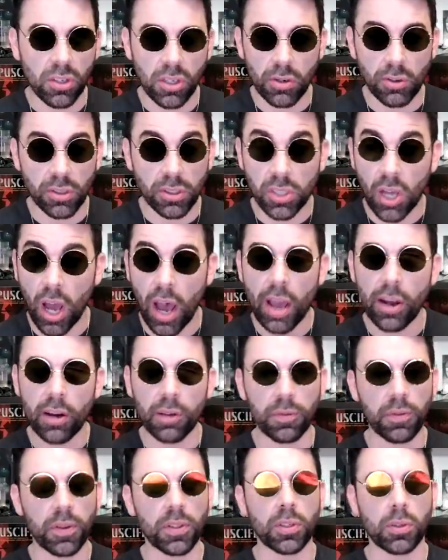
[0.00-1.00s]
your entire
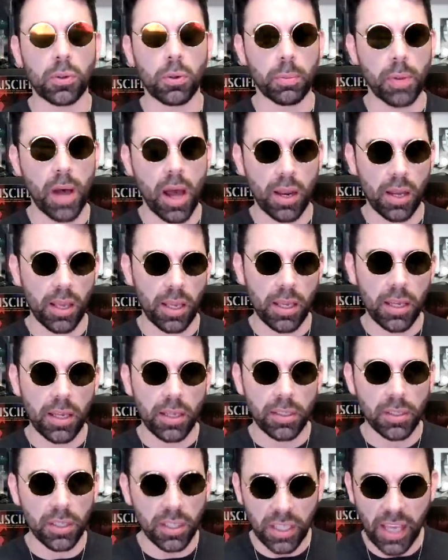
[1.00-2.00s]
physical body
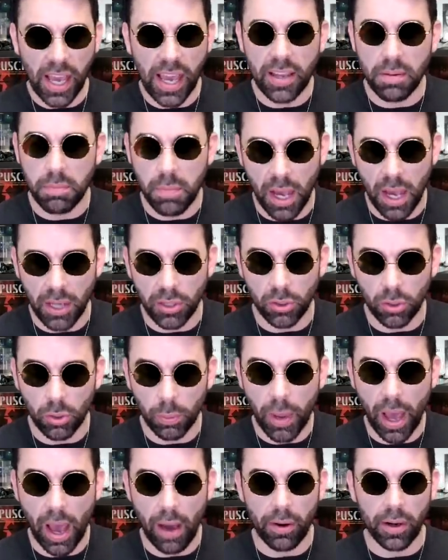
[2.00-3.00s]
to gain magical
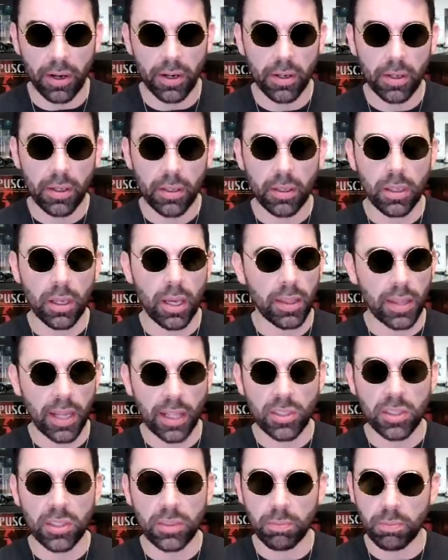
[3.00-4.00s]
power. And
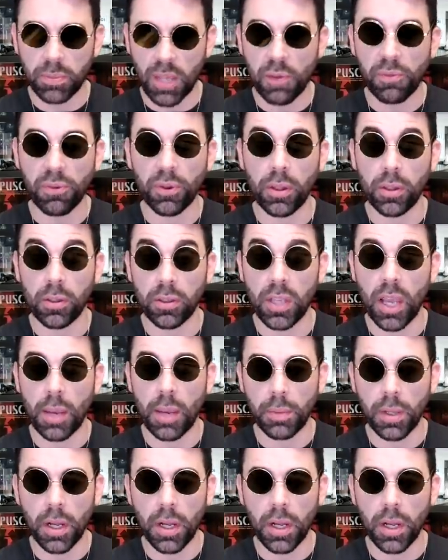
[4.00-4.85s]
that's definitely the same